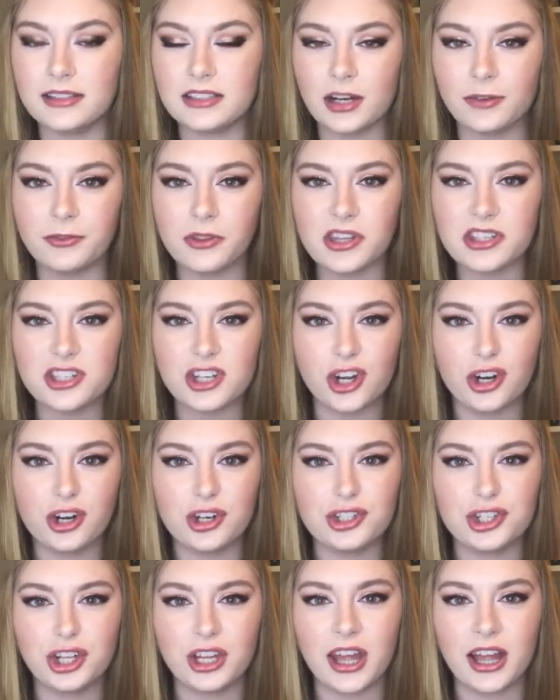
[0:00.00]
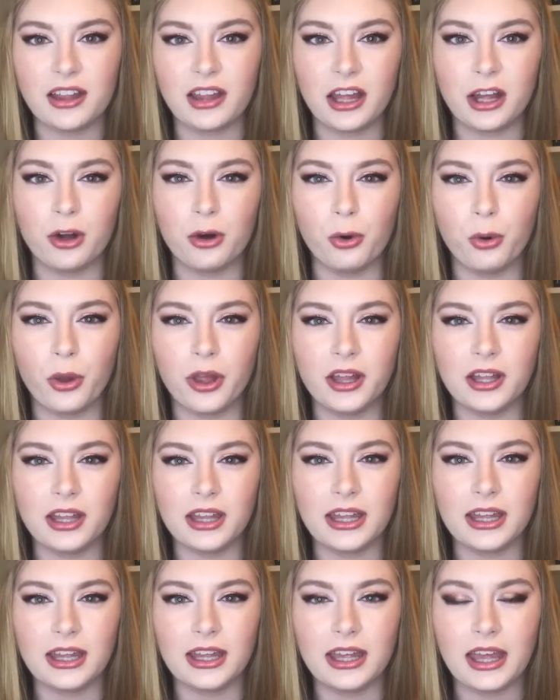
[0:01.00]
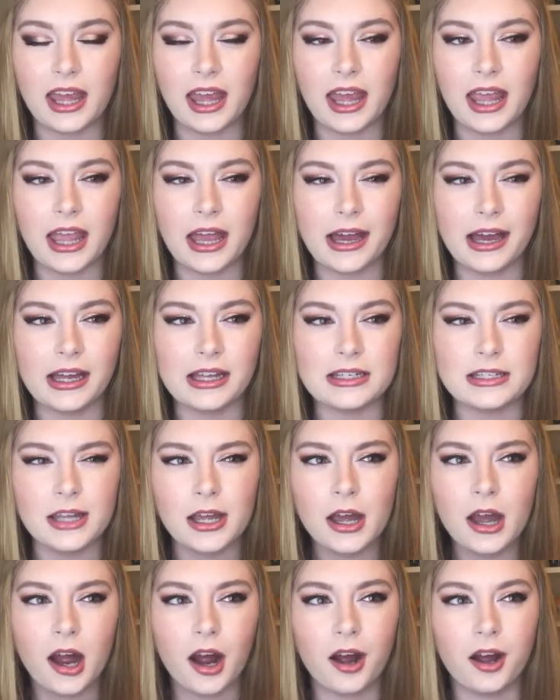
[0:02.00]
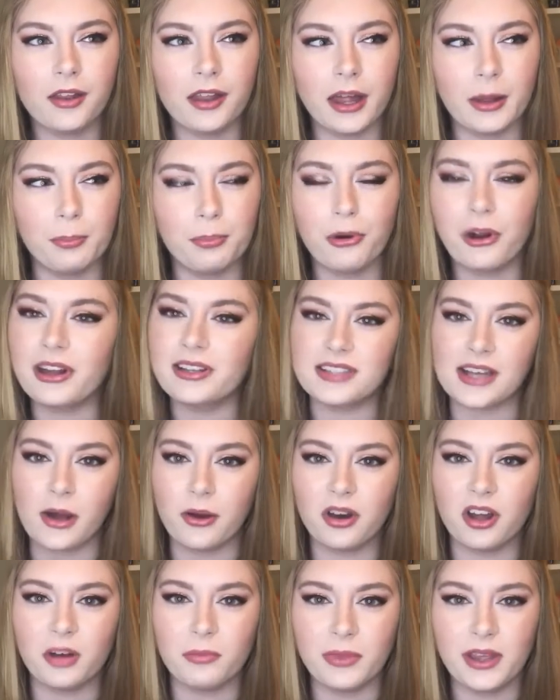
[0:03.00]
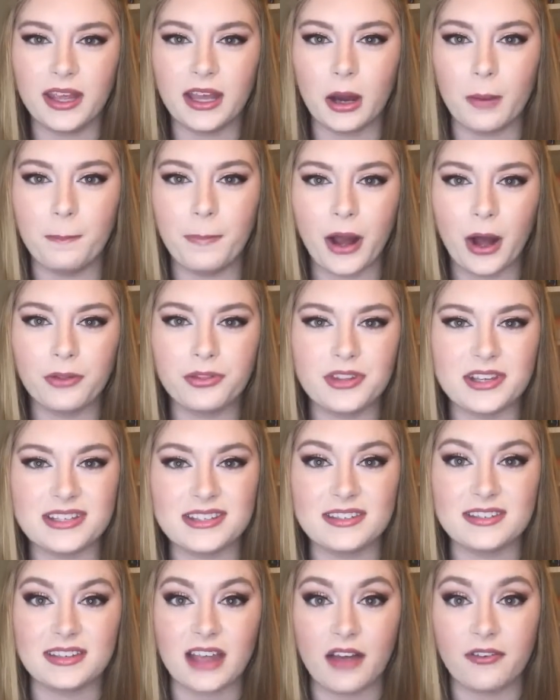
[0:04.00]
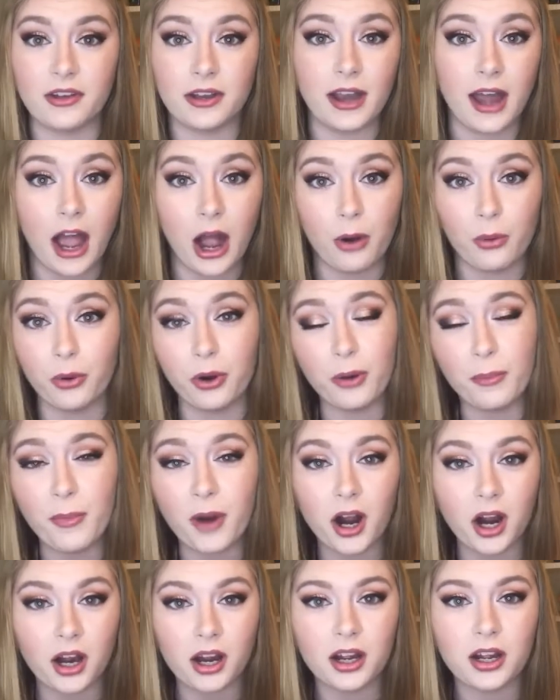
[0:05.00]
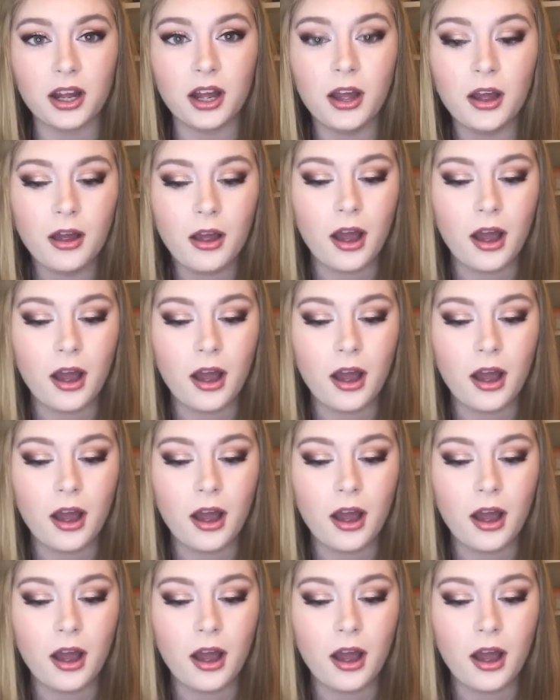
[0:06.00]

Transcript: It definitely started to get like oily and like break down on me about the 7 hour mark.